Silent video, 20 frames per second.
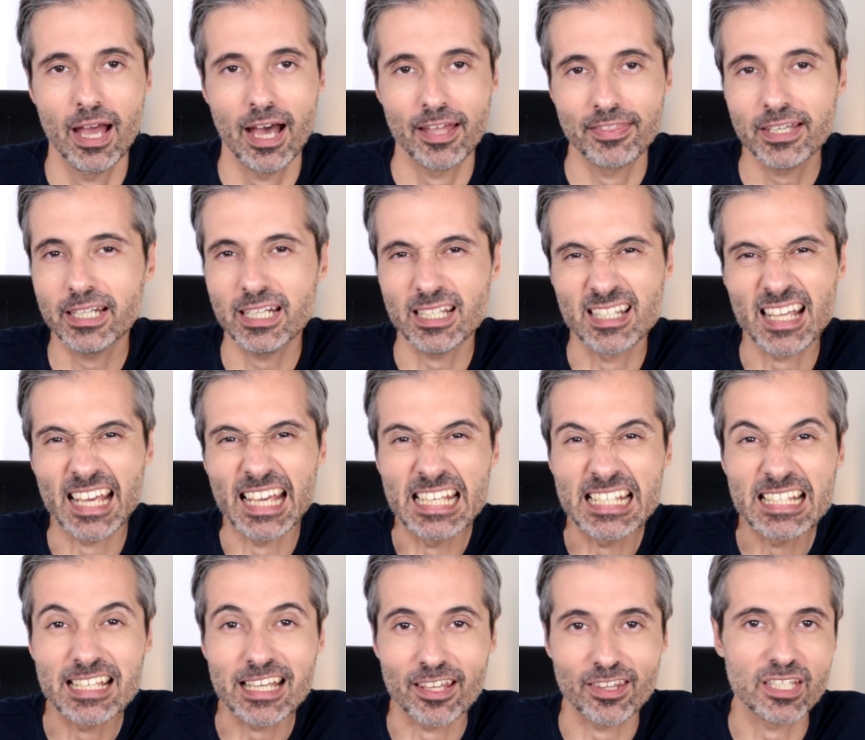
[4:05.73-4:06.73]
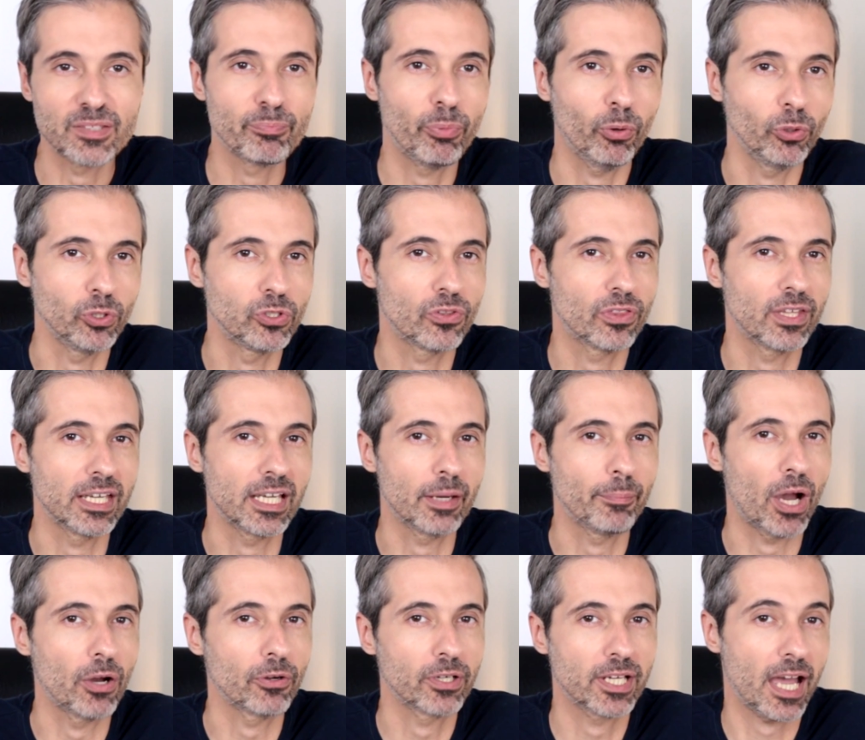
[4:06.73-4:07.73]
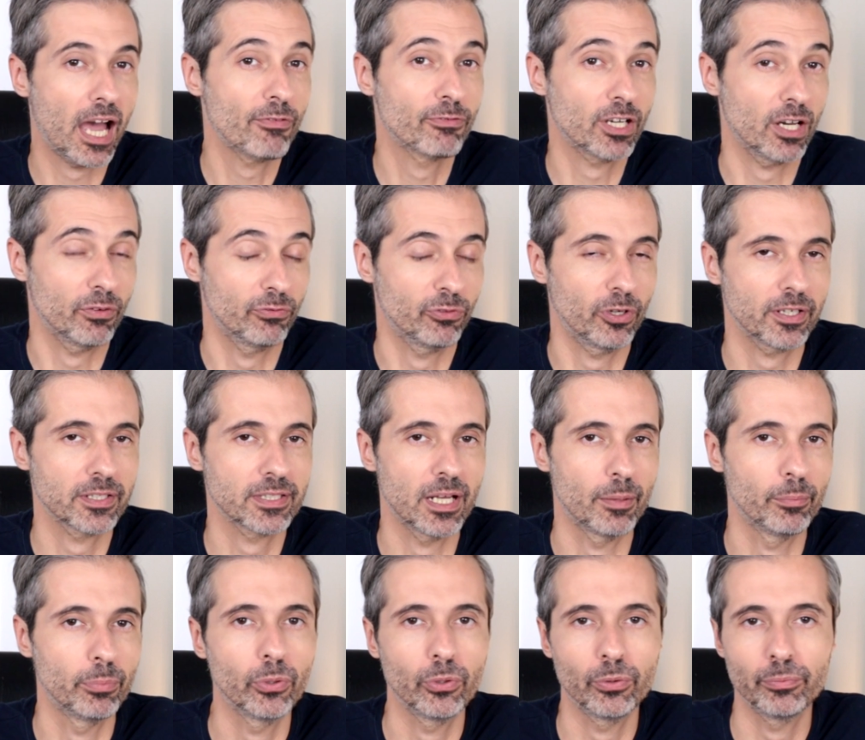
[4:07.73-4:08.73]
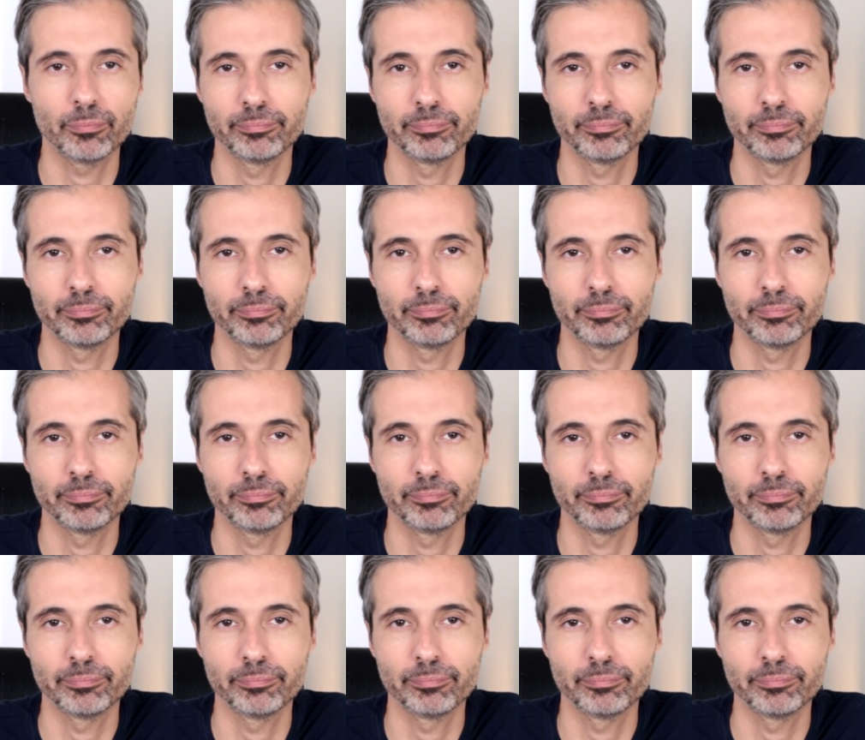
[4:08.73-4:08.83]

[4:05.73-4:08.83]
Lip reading: I think it is easy at this point to think about Kafka, for example.